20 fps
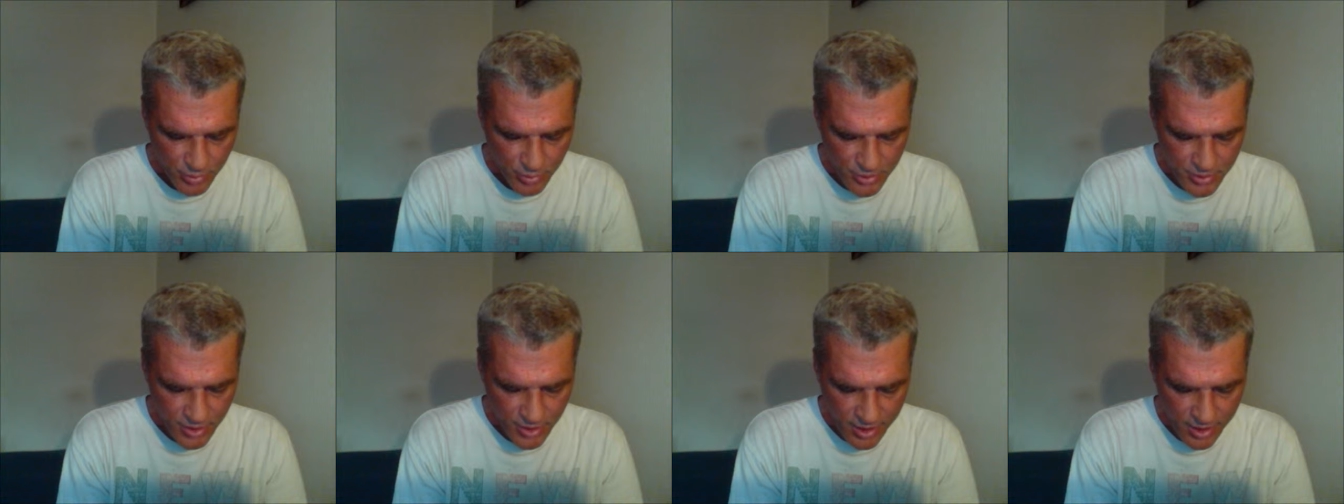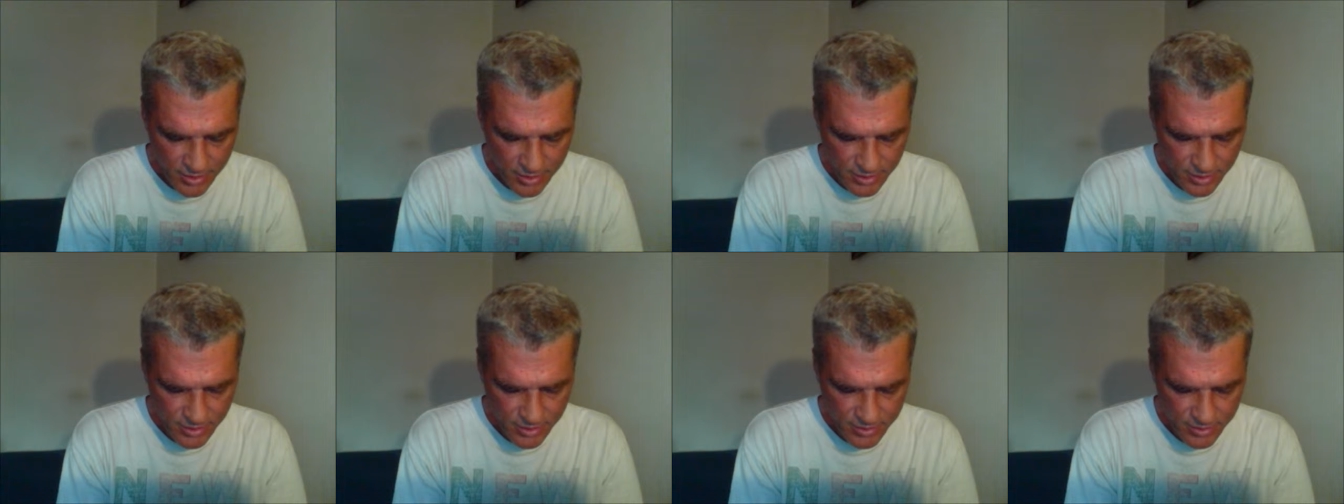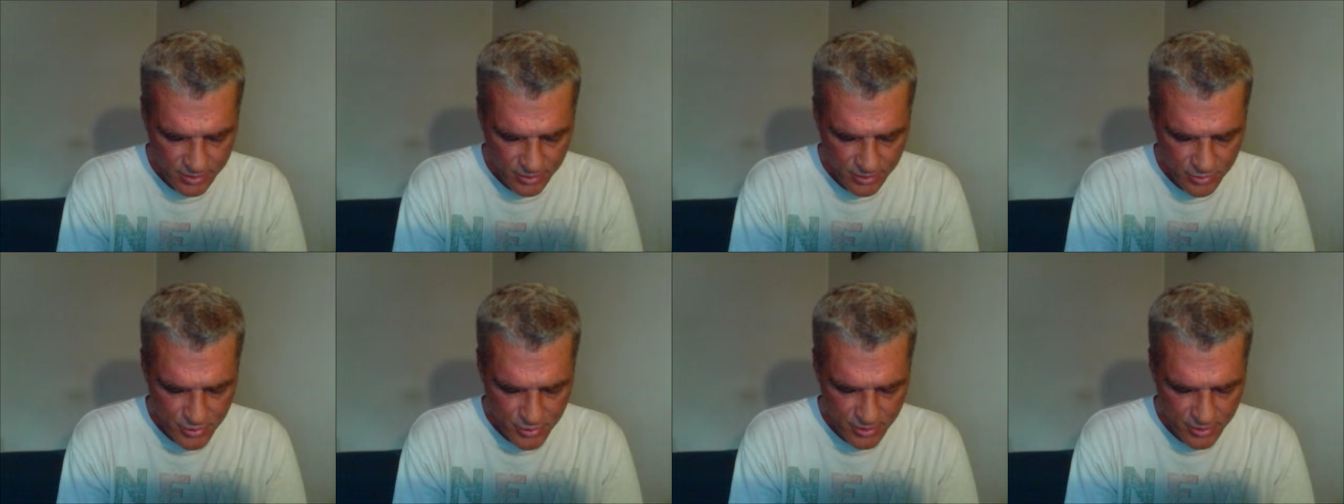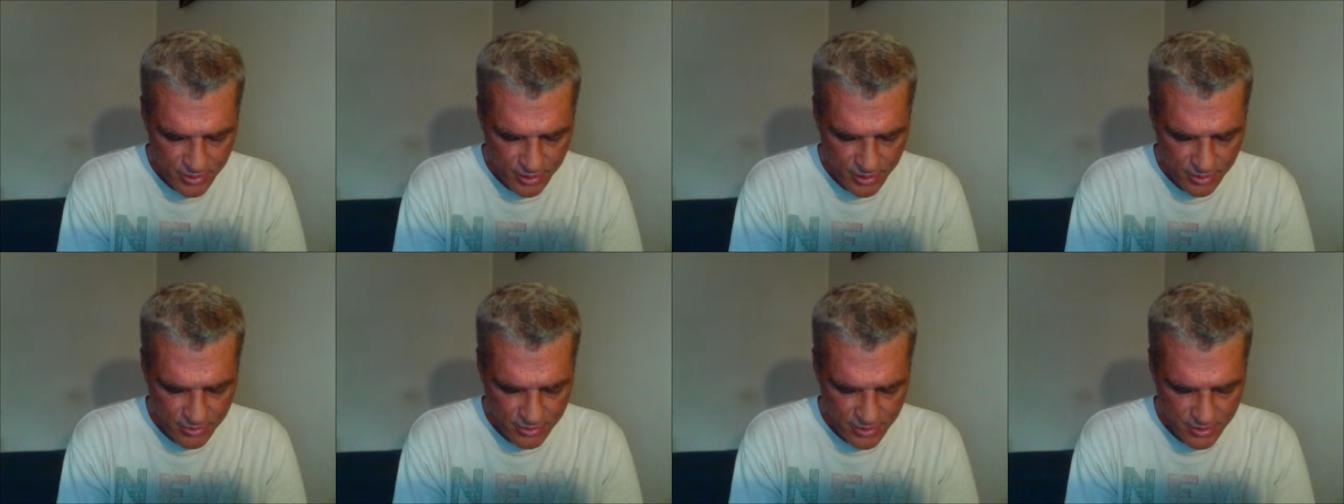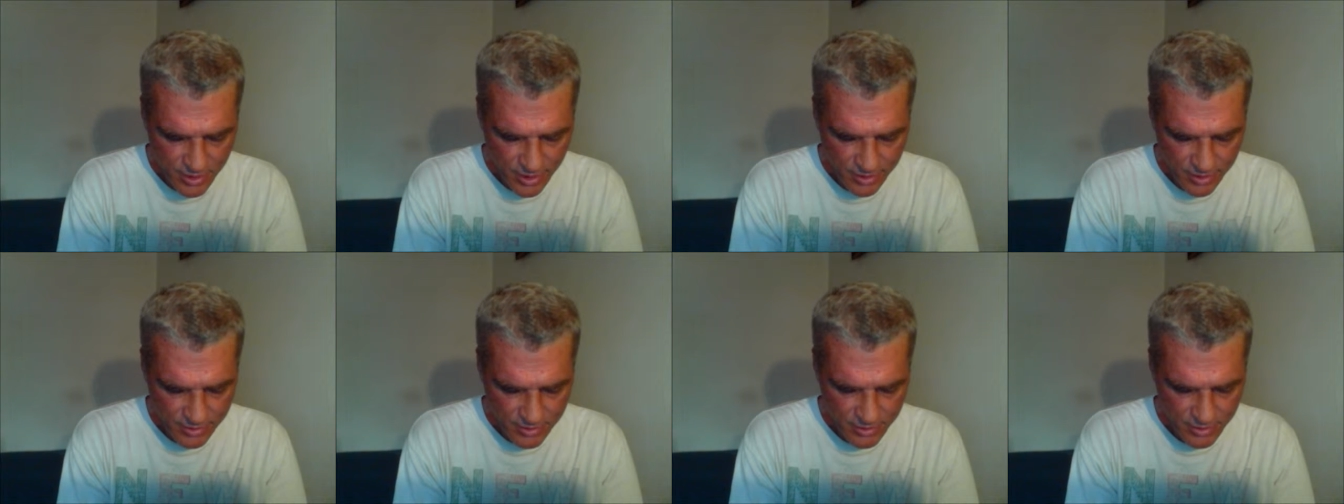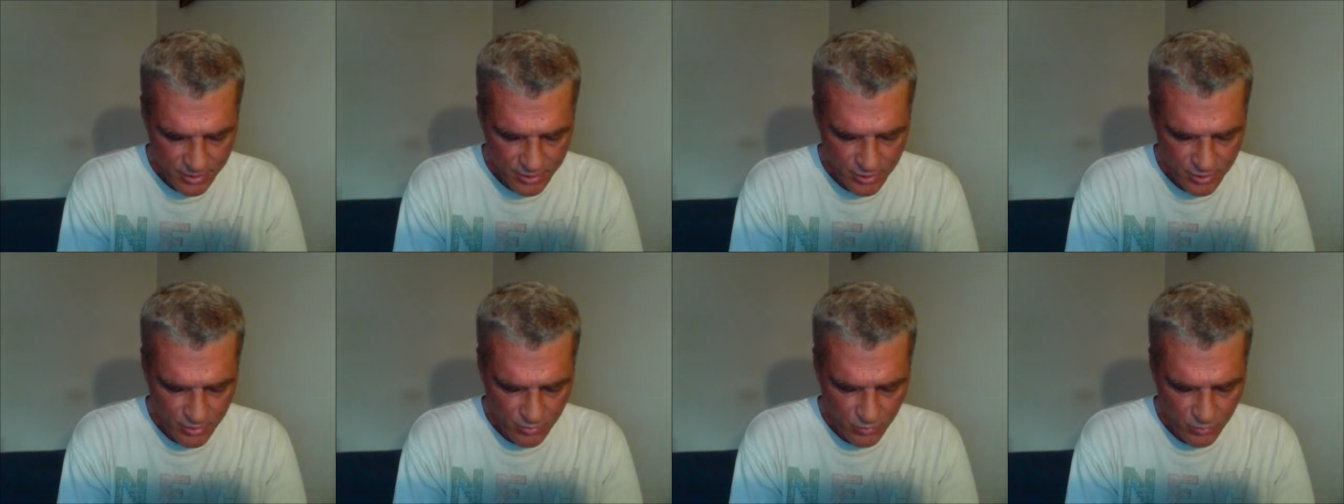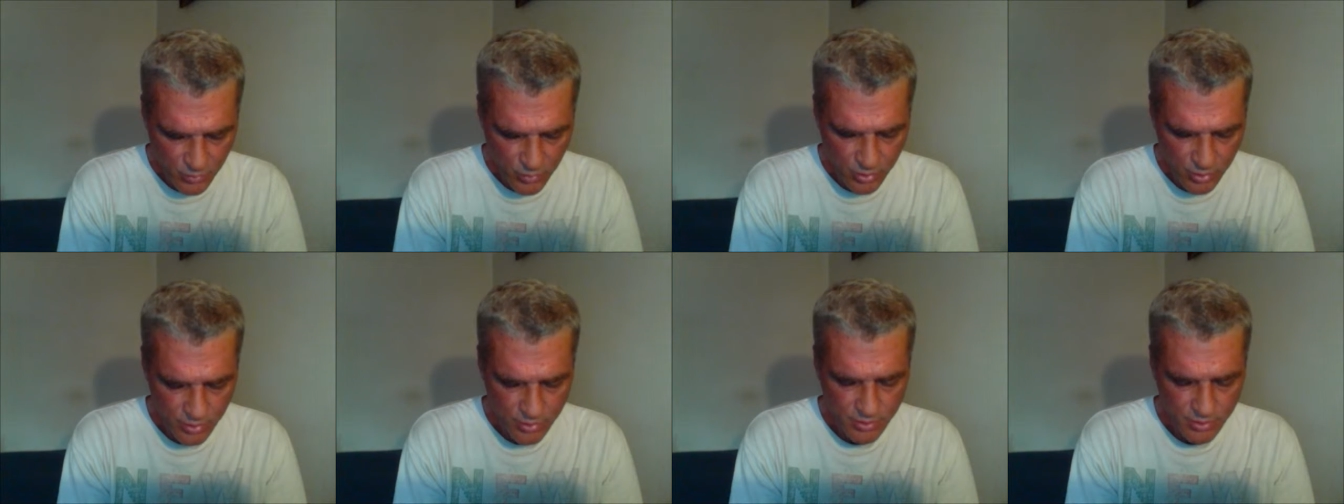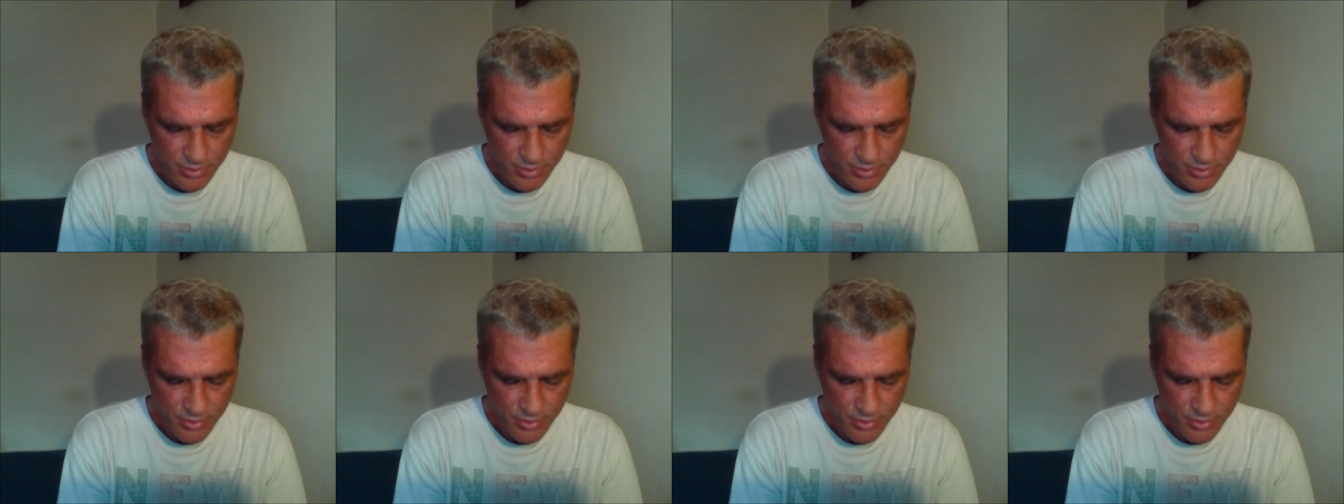not let their scare tactics work.